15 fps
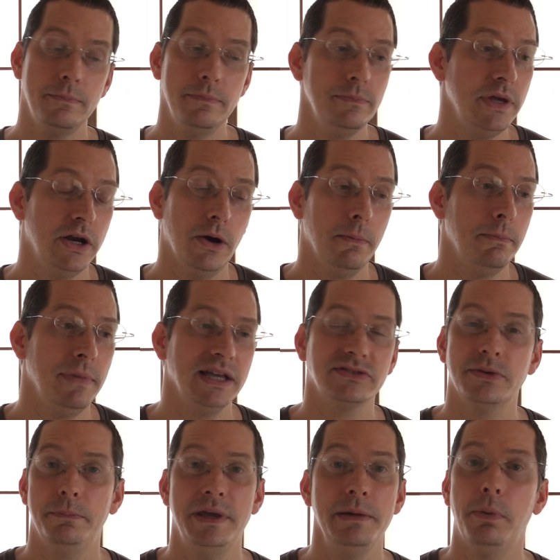you know, makes
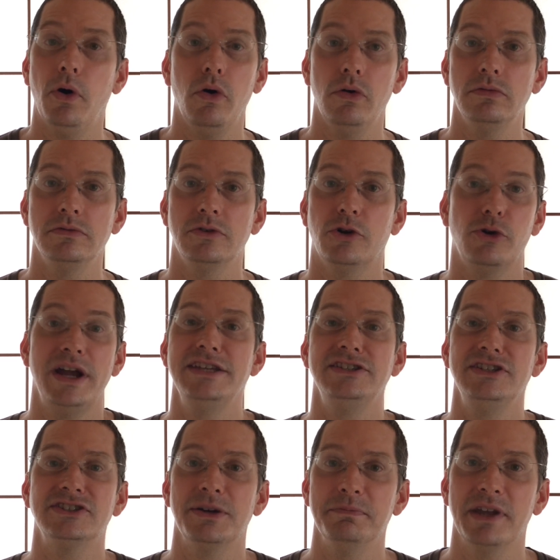people
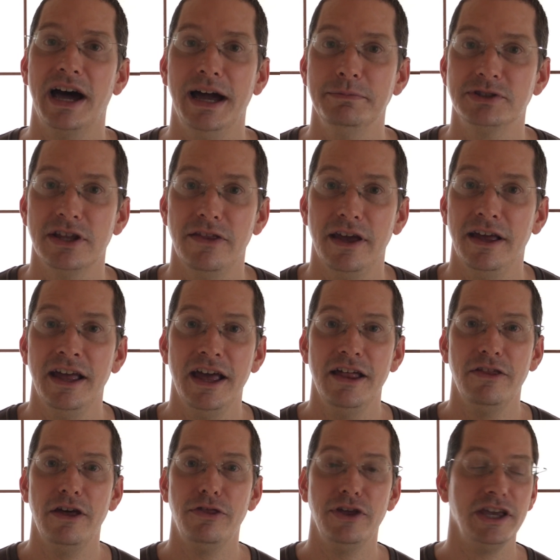crazy sometimes, and they
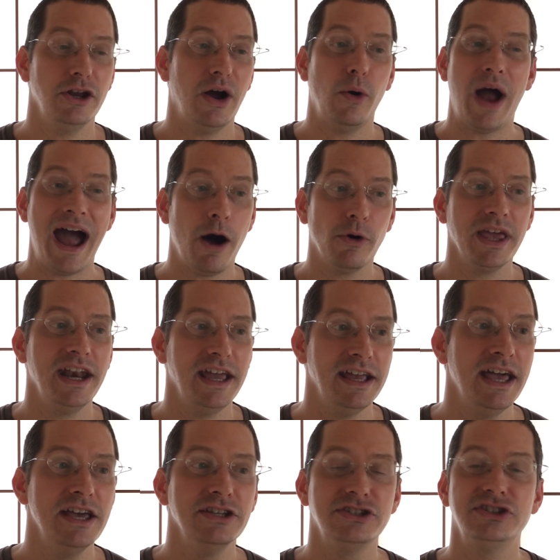think, you know, how can a
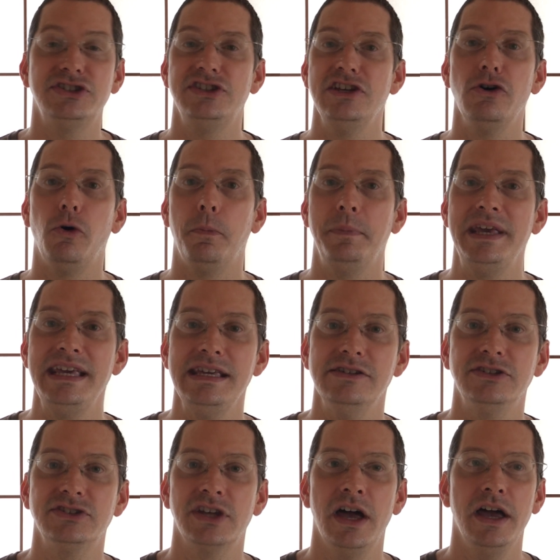steel
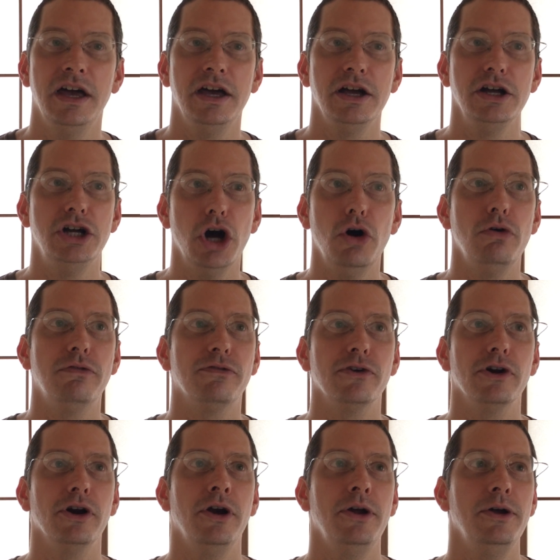piece go
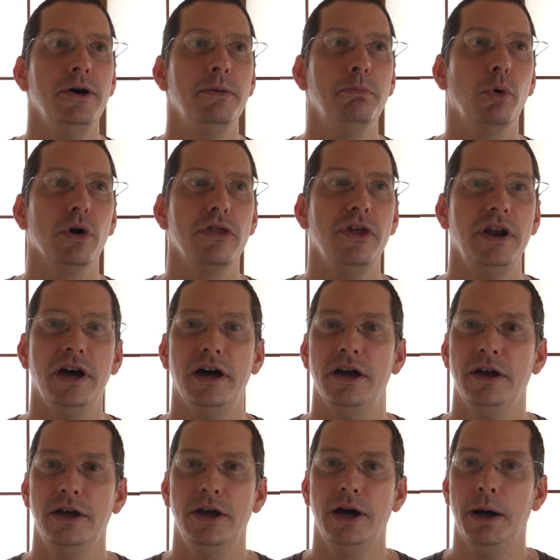for more than a
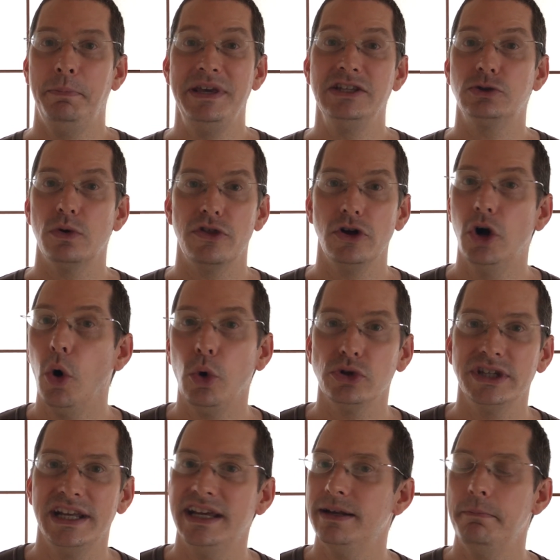piece with
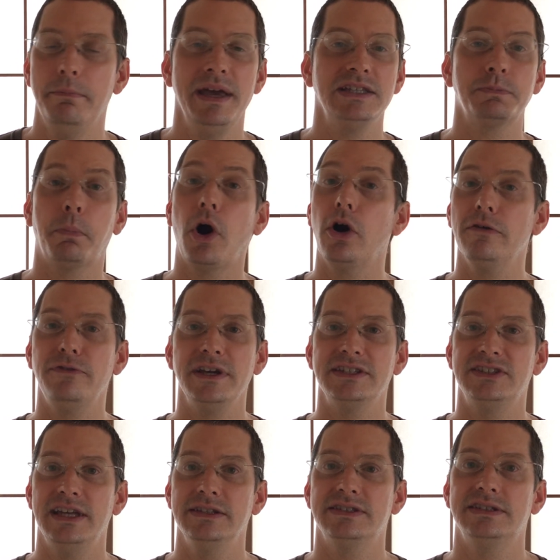gold in it? Makes perfect
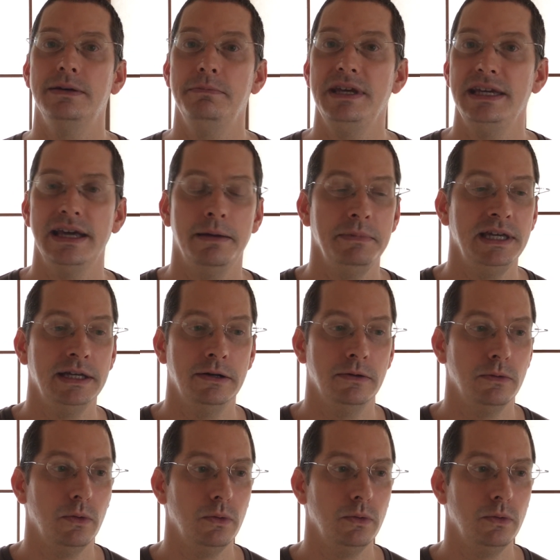sense to me. I mean,